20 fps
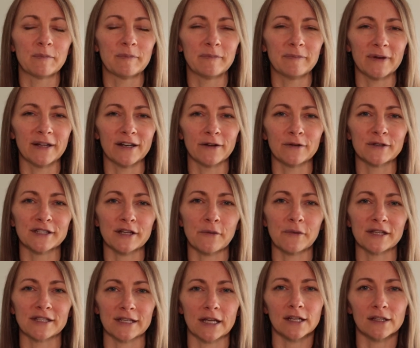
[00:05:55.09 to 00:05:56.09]
But it was
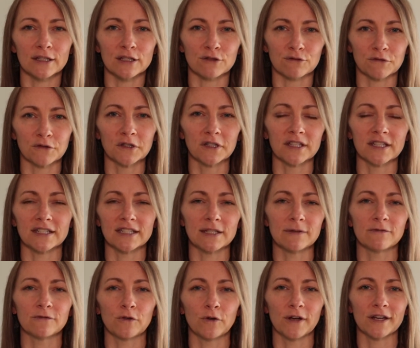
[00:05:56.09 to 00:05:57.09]
always said in this really
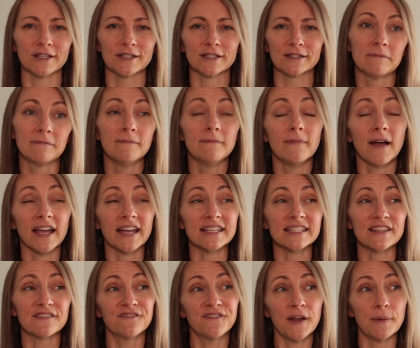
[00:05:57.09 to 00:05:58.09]
deep voice. I guess
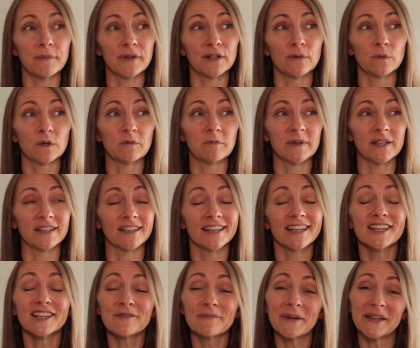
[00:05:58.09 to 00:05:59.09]
the feminine would be
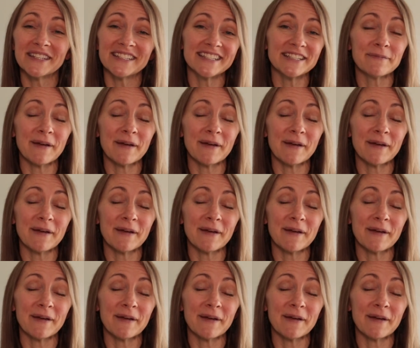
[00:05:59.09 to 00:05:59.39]
Ich bin die